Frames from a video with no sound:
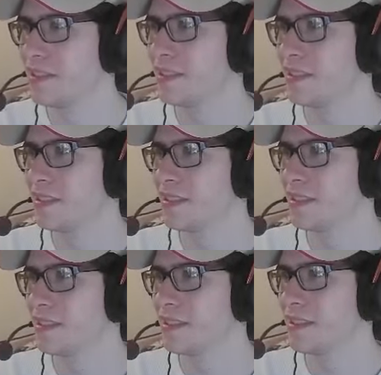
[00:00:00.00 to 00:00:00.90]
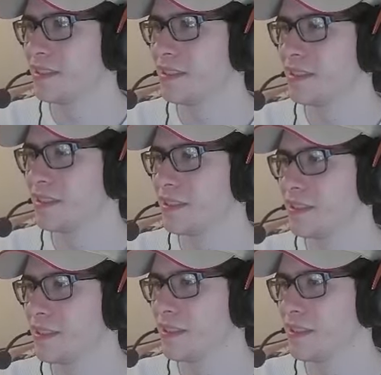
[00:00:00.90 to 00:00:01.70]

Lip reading: Nothing is said.